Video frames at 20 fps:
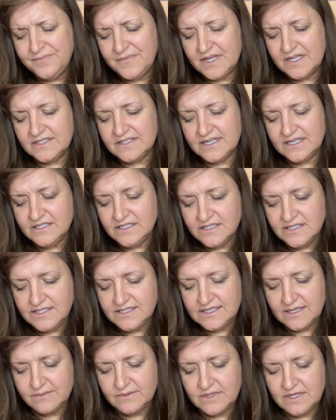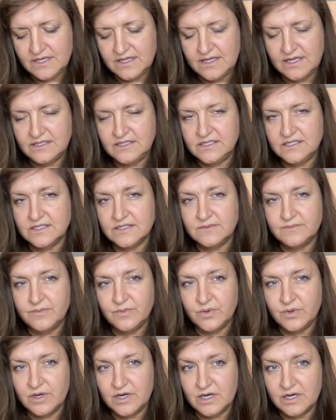is actually something that's just
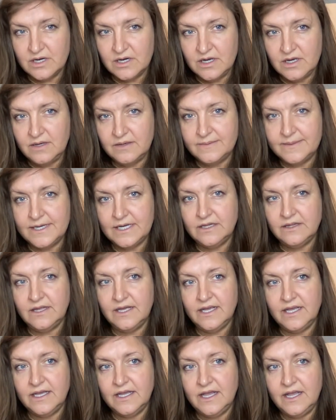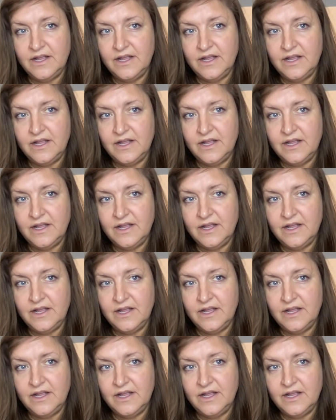more about like